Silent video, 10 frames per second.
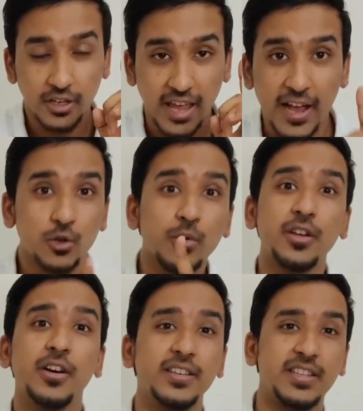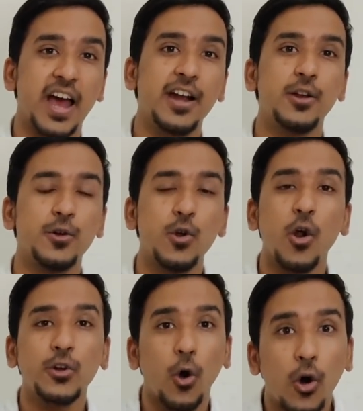the catch over here is that
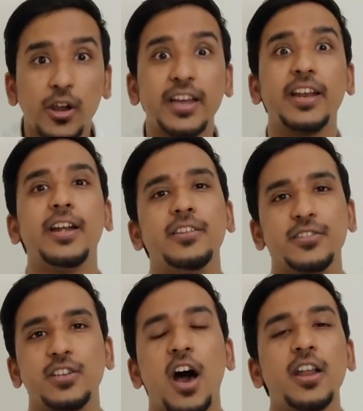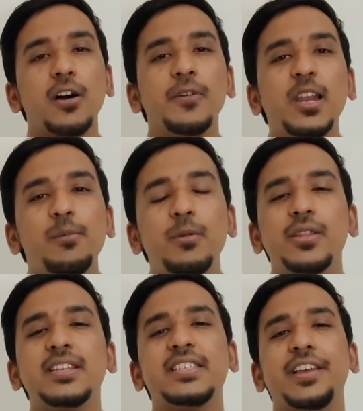not all ingredients are available
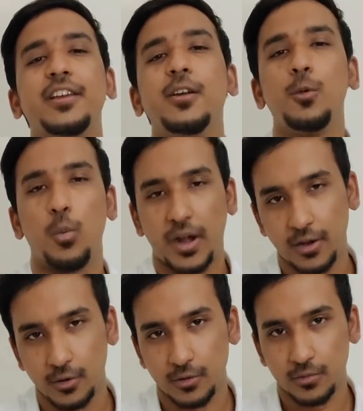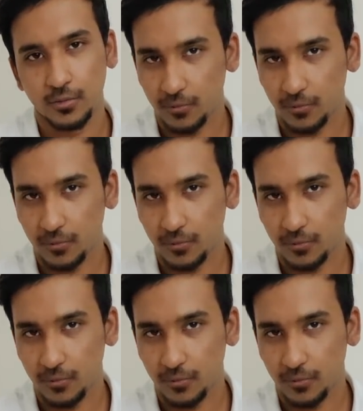with a single vendor.